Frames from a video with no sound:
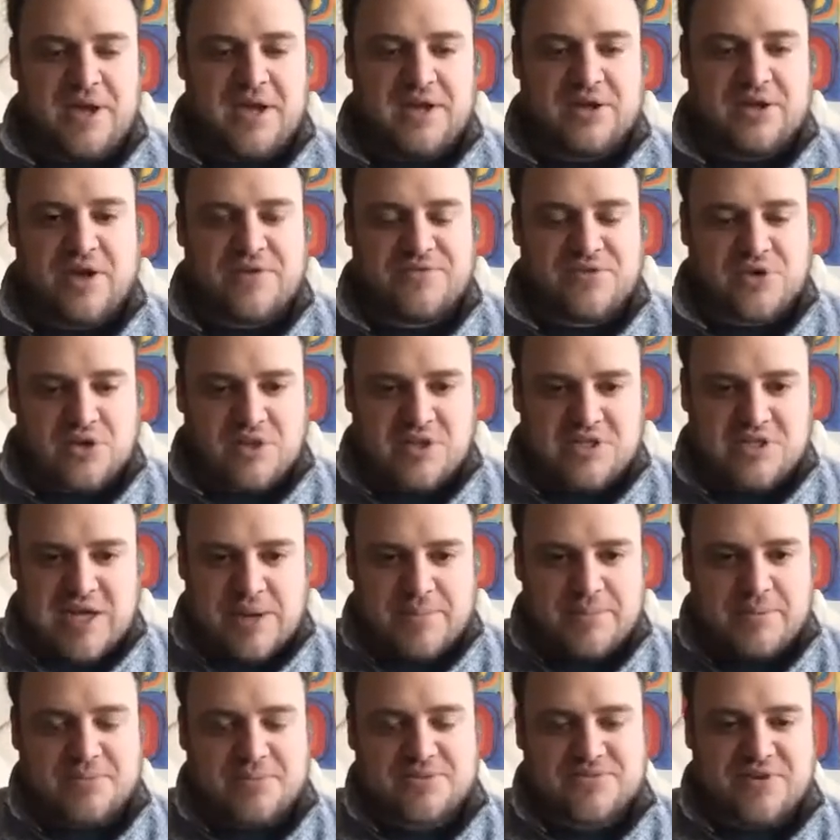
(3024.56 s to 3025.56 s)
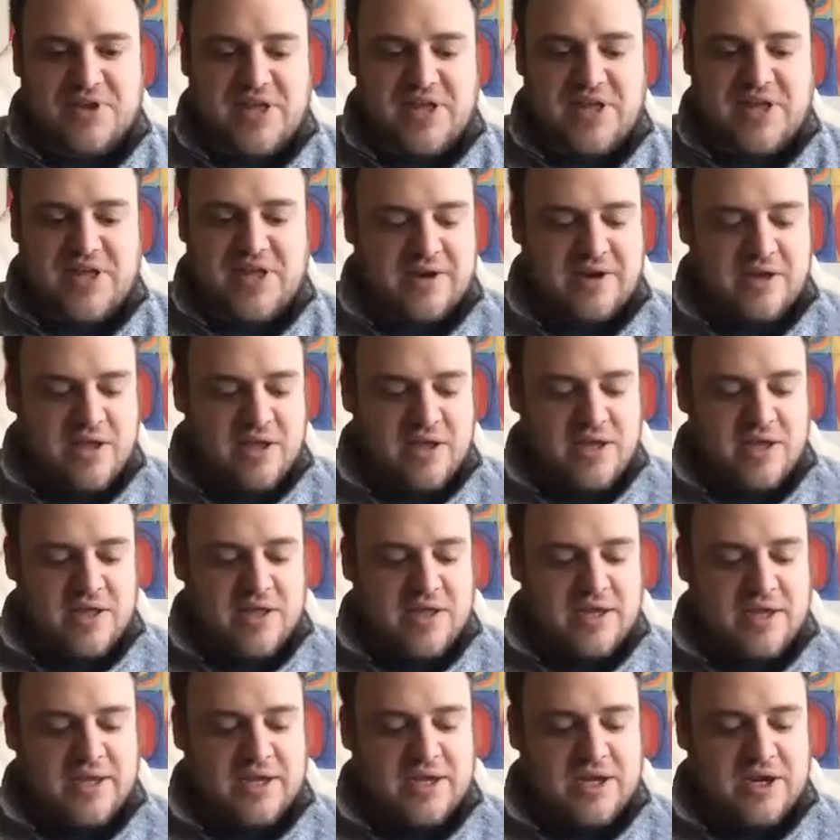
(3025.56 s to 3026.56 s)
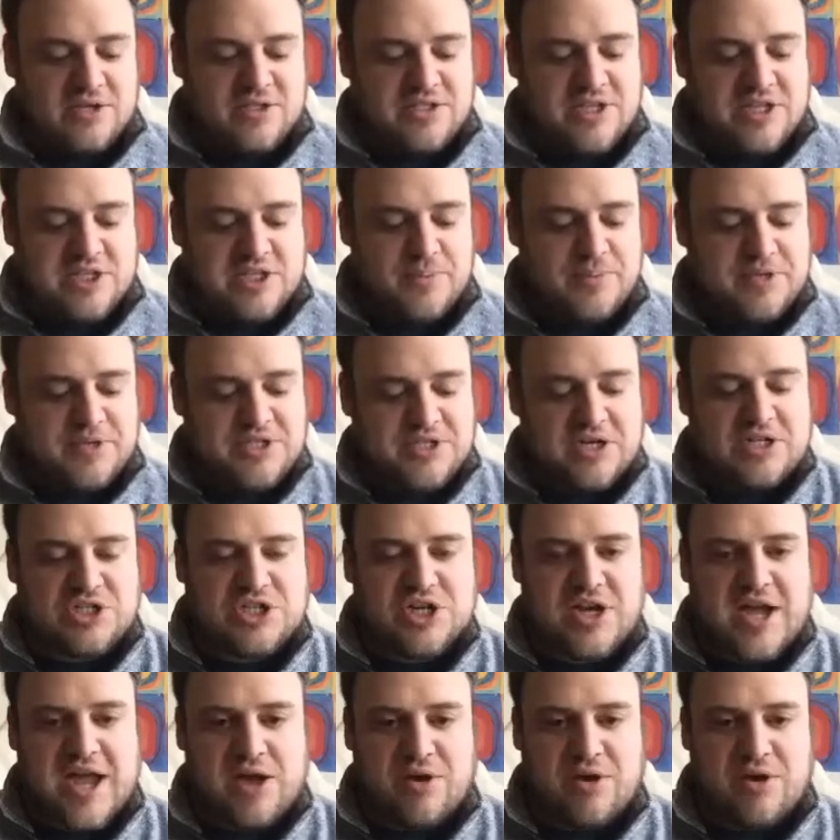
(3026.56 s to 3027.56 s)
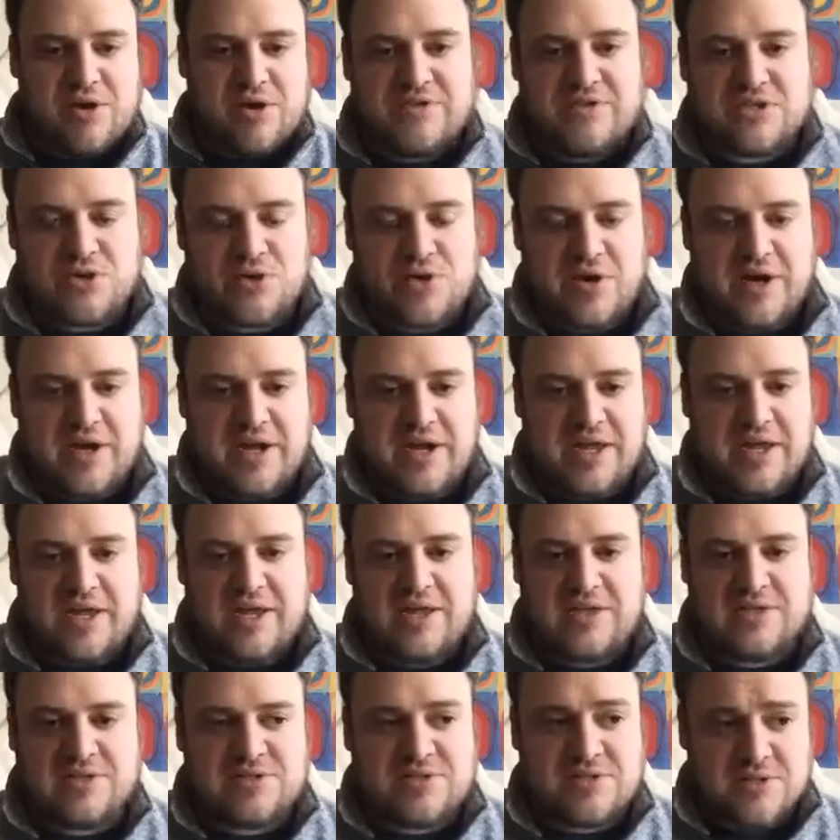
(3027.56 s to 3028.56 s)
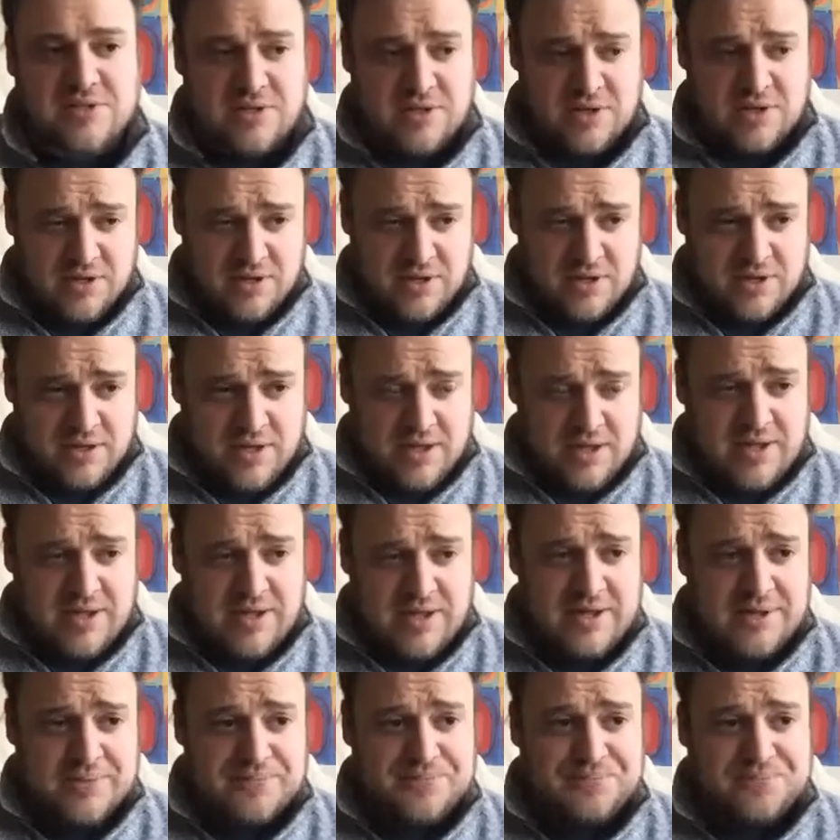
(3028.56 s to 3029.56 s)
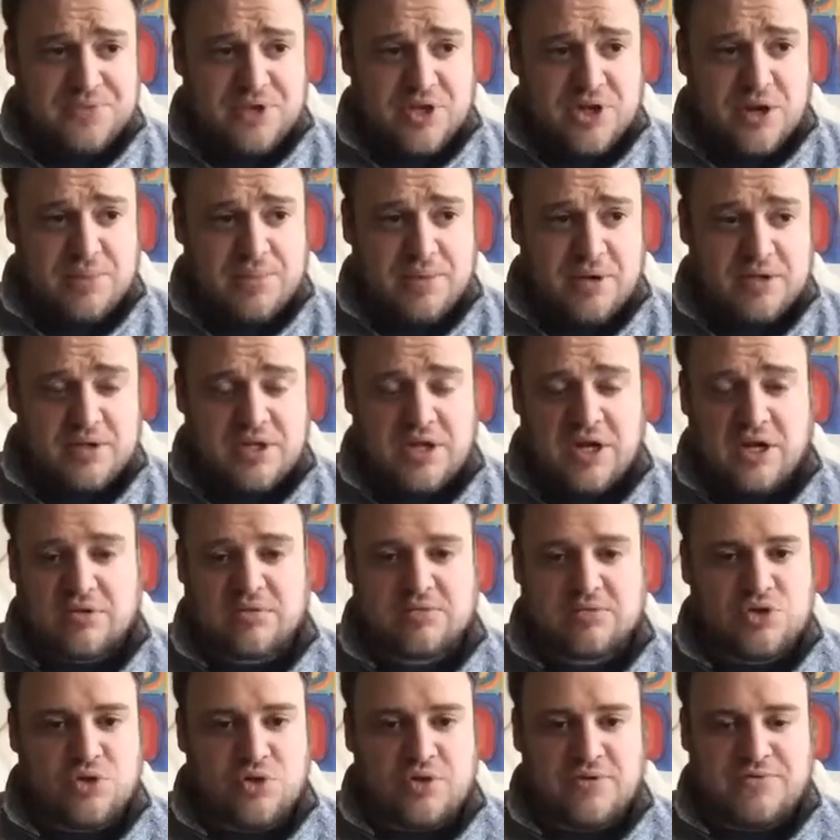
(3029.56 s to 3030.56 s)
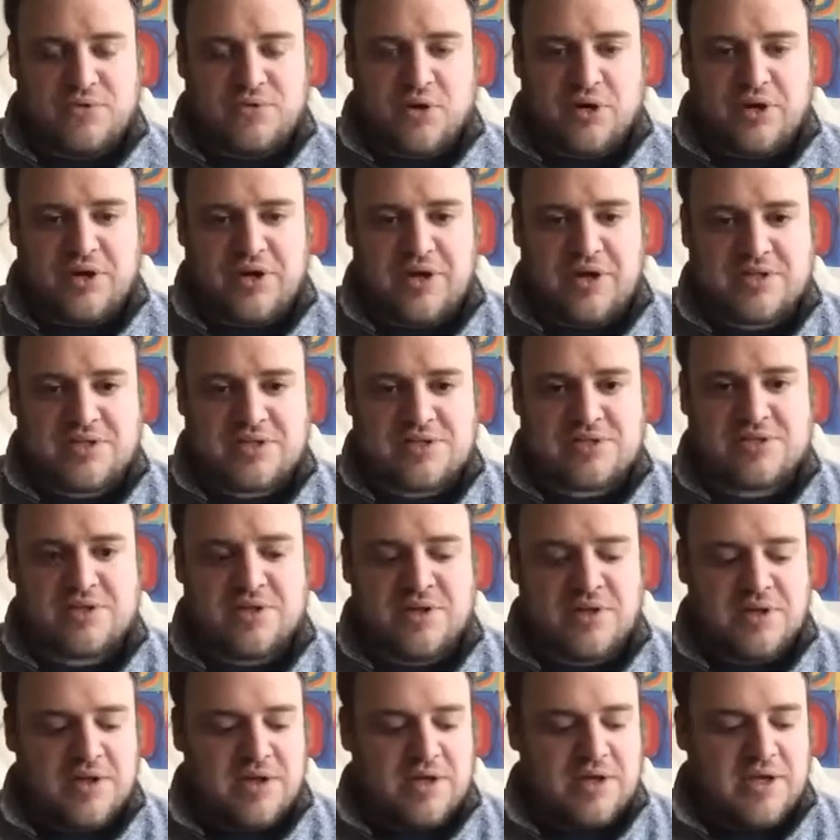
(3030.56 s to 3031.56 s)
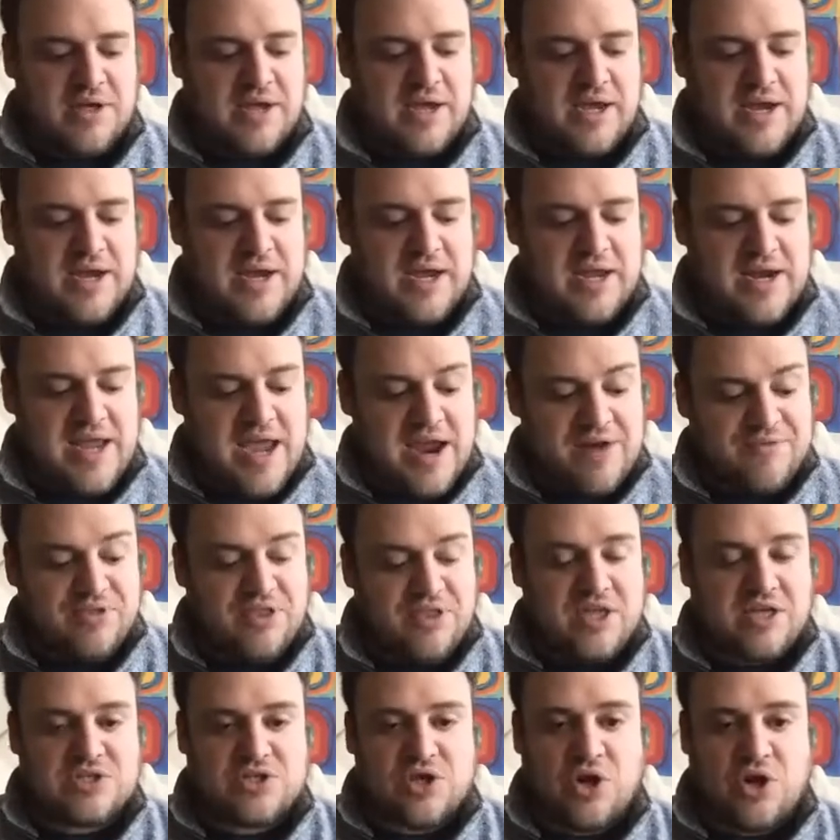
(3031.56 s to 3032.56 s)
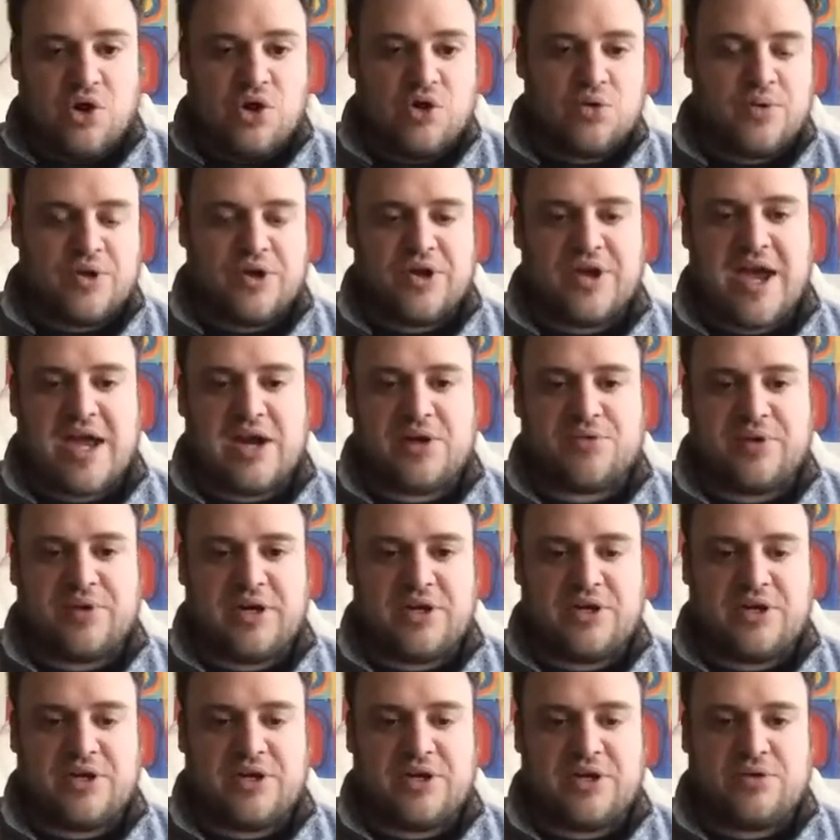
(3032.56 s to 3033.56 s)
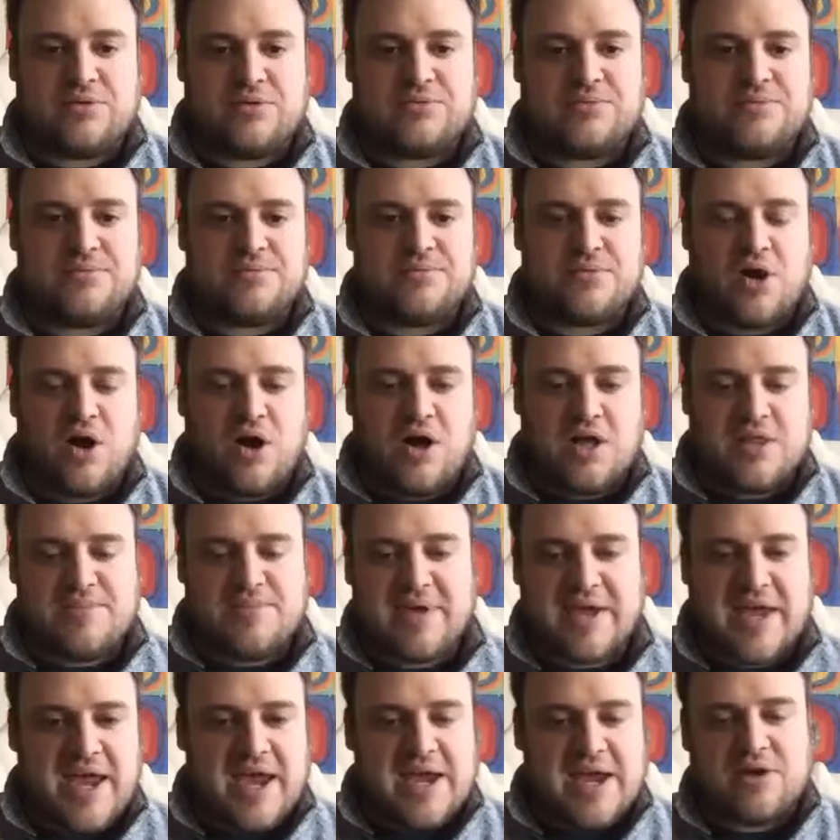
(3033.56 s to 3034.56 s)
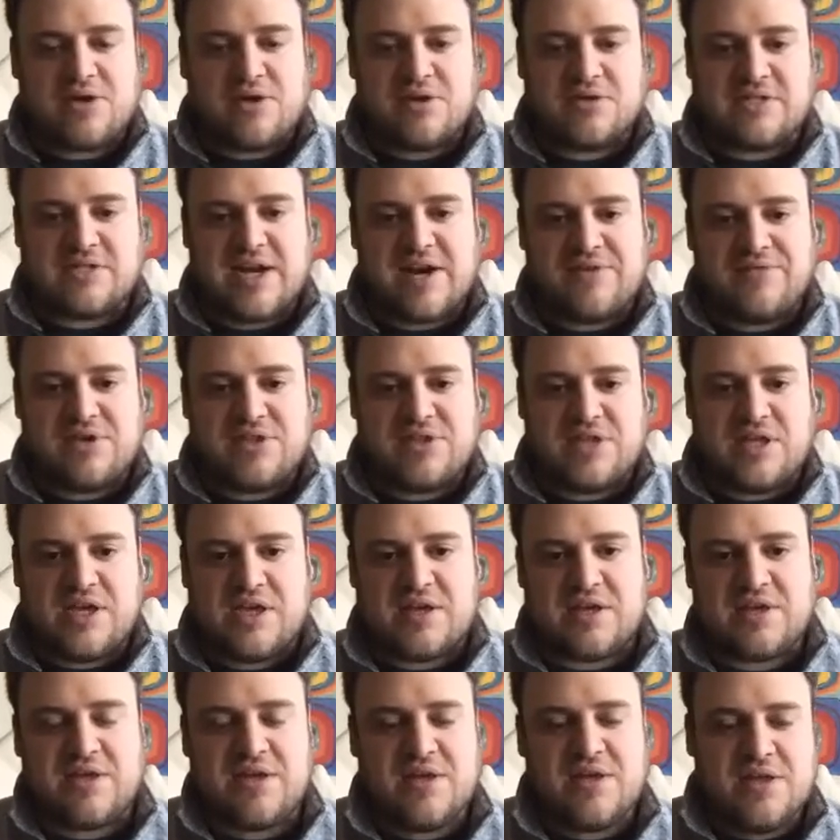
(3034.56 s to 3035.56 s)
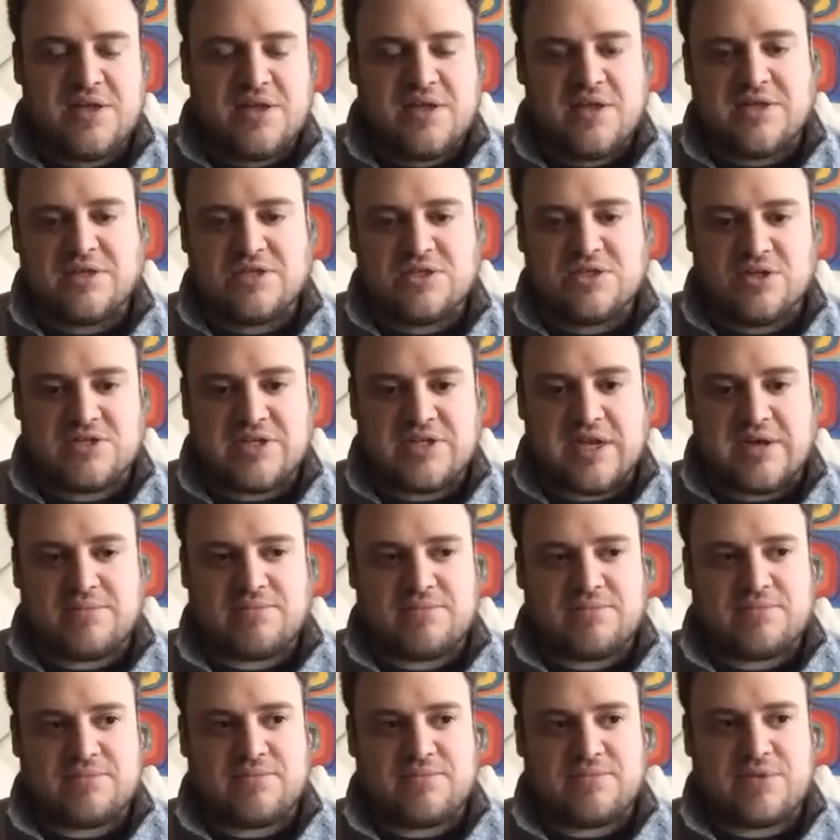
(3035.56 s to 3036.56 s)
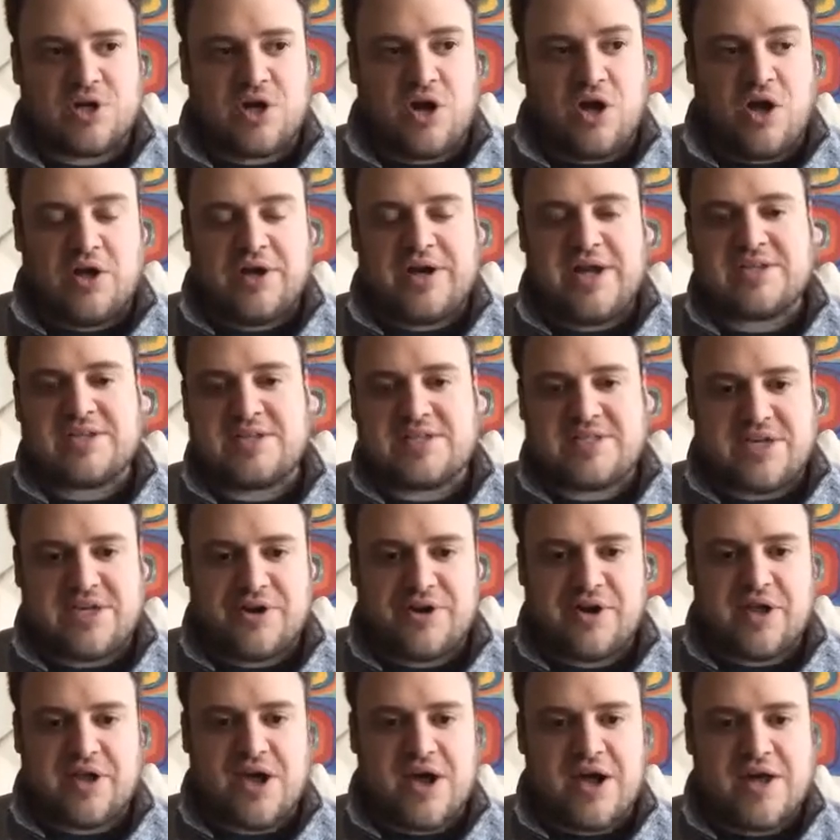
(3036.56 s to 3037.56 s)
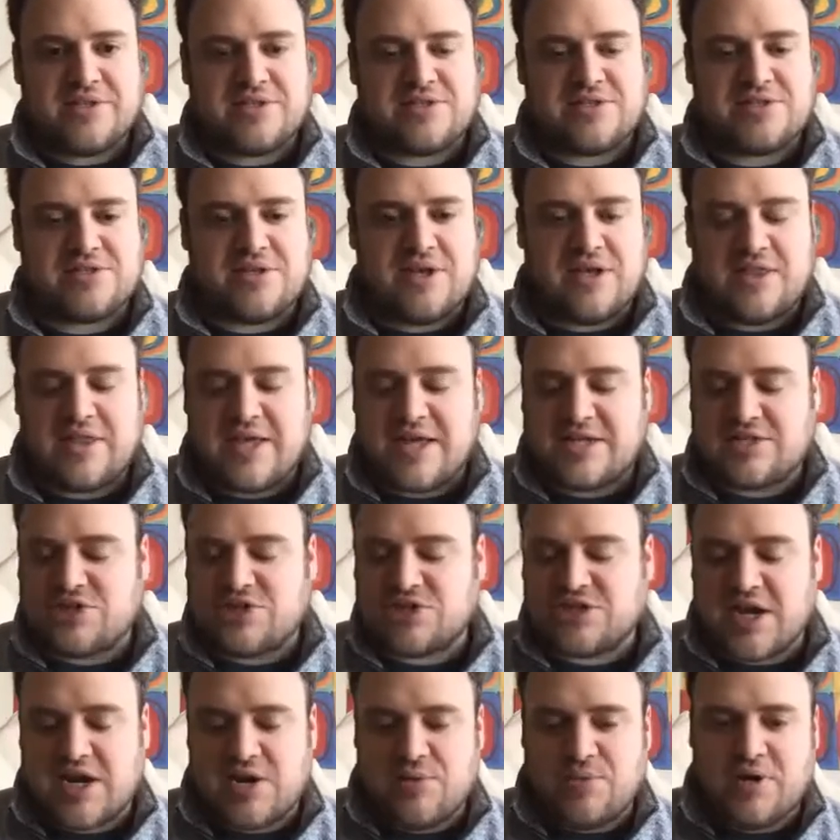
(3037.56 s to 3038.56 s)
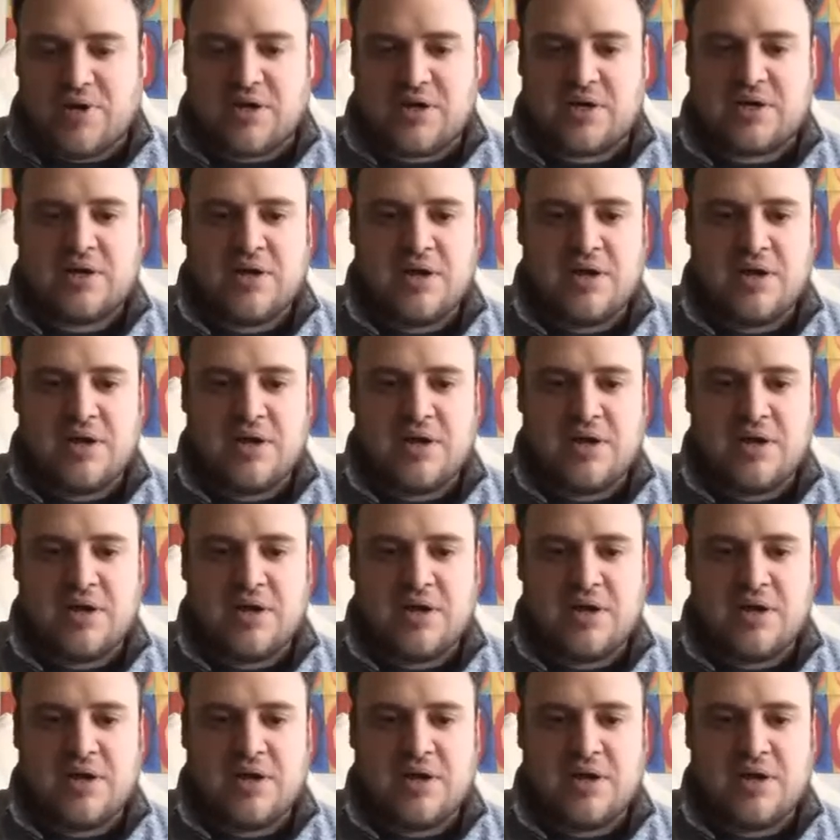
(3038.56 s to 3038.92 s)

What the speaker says: You have to go to the suburbs for that. 60% of Chicago inventory is, 2 to 4 units, and everything's old where you got to redo all the mechanicals and everything. So it's like they're all necessary guts, and that's just kind of where,